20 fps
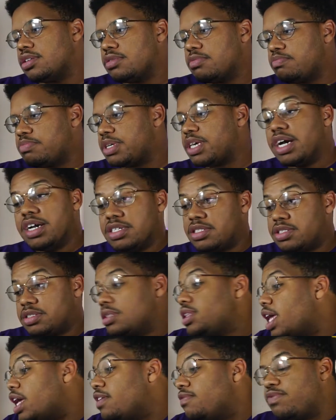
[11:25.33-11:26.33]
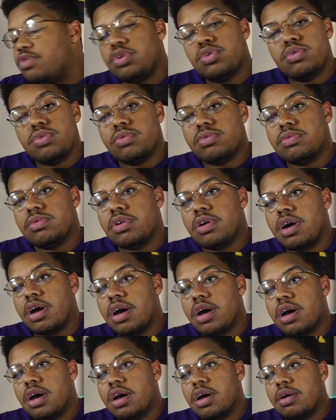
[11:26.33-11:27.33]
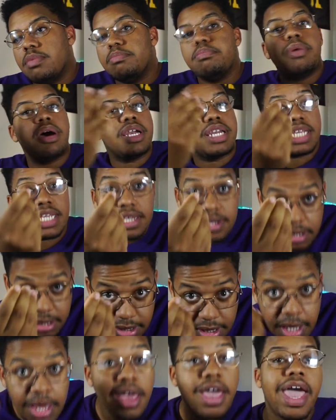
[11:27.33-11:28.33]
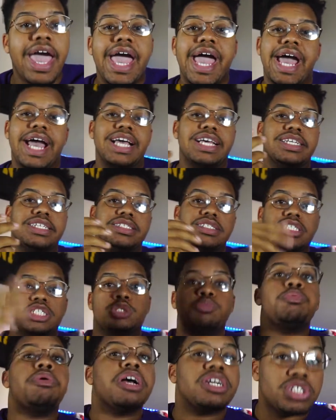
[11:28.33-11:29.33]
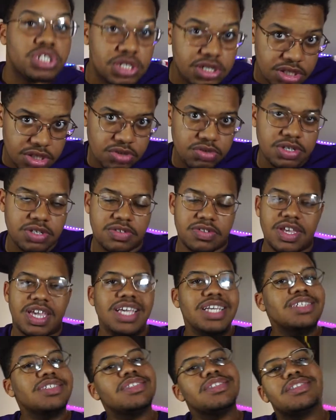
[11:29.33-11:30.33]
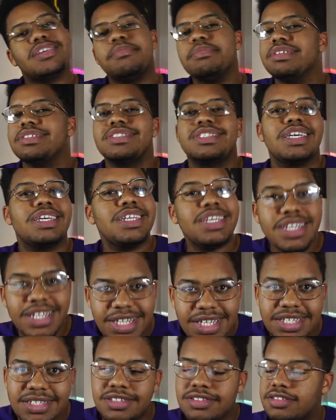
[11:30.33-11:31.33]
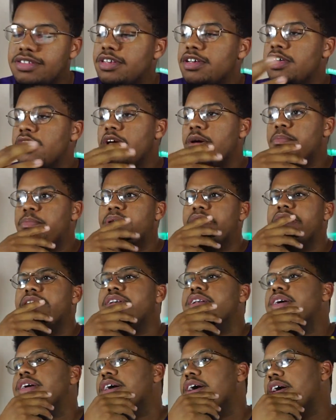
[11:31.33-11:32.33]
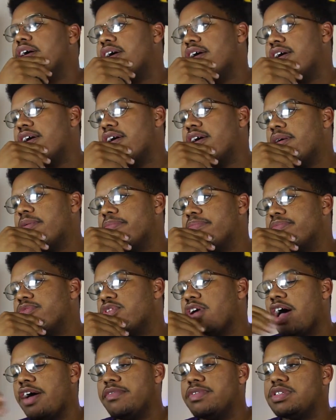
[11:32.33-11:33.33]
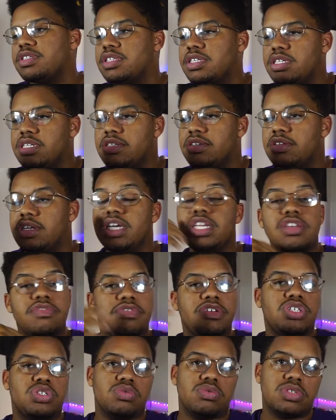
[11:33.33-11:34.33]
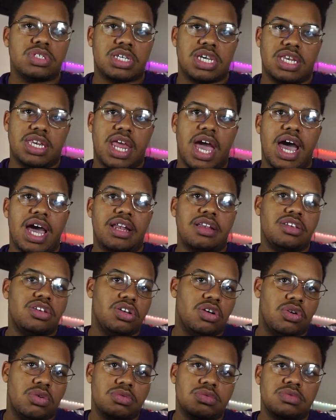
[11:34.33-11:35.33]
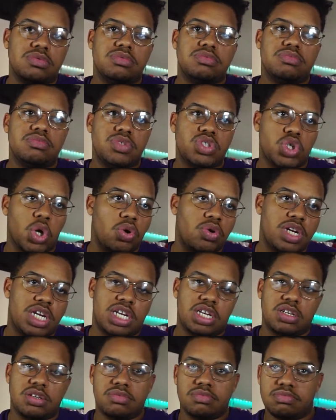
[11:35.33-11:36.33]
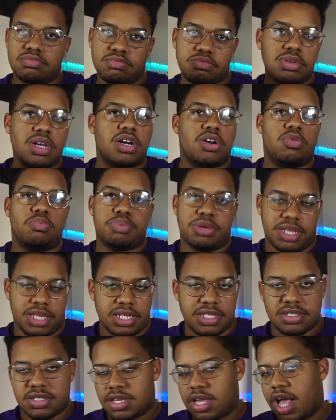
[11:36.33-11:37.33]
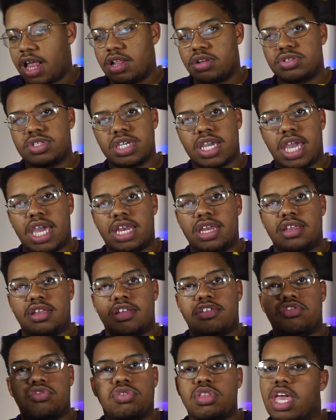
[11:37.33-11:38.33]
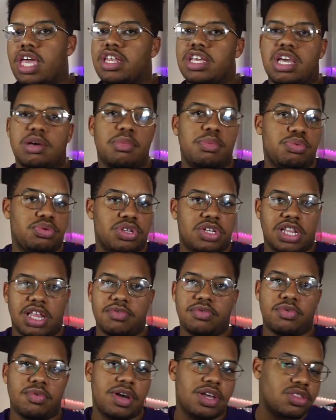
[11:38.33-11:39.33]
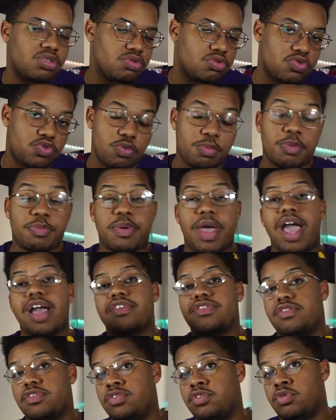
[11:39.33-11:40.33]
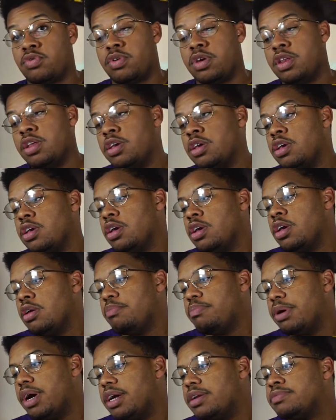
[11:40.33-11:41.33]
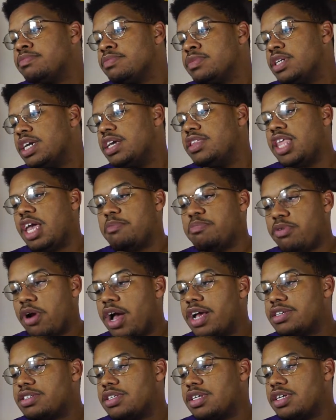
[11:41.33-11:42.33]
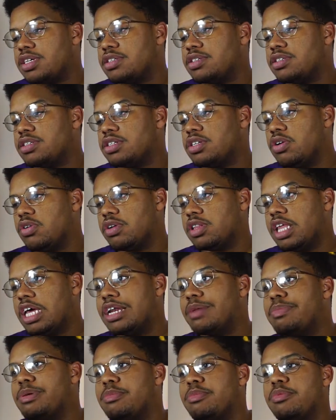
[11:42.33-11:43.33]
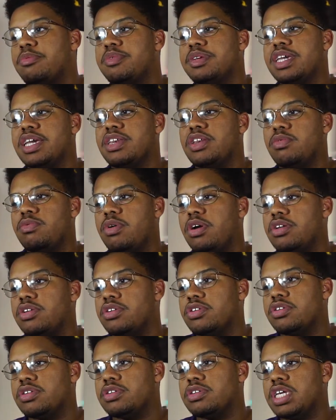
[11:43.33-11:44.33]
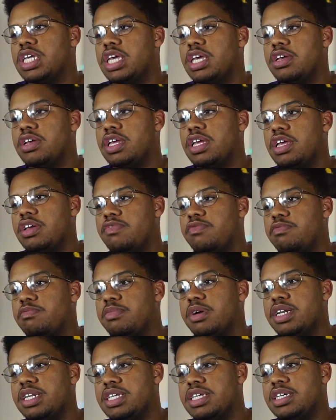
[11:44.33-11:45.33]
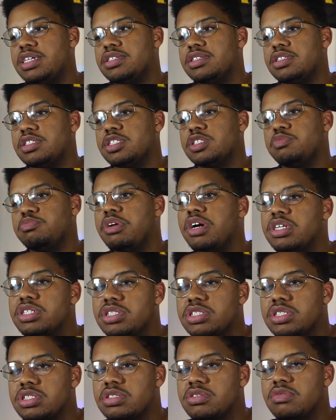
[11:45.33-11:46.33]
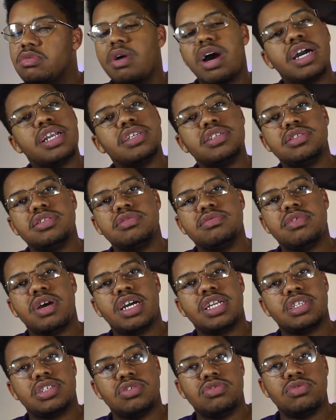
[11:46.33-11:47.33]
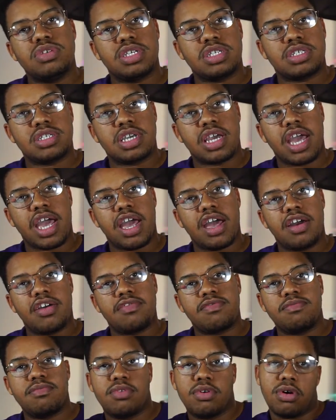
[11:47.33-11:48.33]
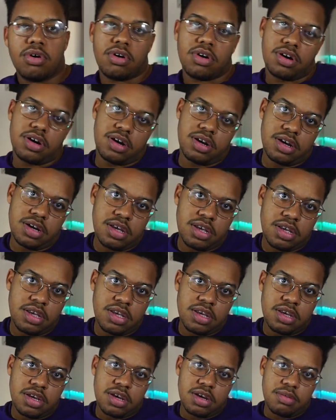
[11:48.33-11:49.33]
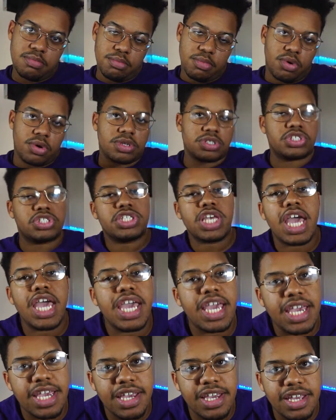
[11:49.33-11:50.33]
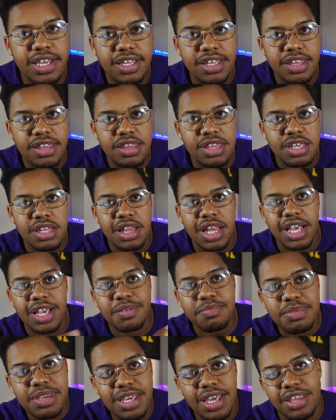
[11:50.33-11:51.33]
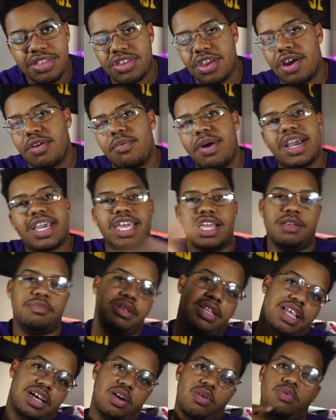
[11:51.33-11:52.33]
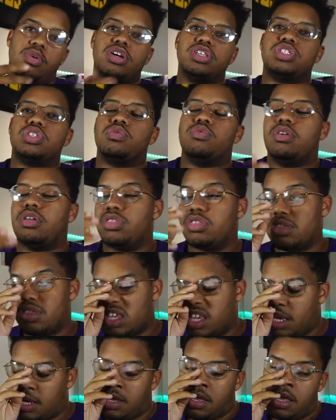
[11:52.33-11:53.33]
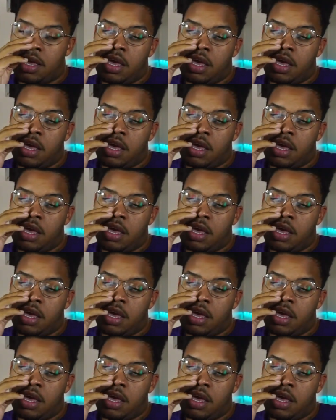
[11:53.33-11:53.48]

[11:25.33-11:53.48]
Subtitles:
because they view money as expression, you could say, and to some extent it is, but so obviously individuals cannot, you know, donate, you know, billions of dollars to candidates, so they had to come up with a clever way through super PACs to do it. But in that process, you know, a lot of people began to wonder, if money is expression, why do you get to have more say than like me? I thought, why can't it be like a one-to-one thing?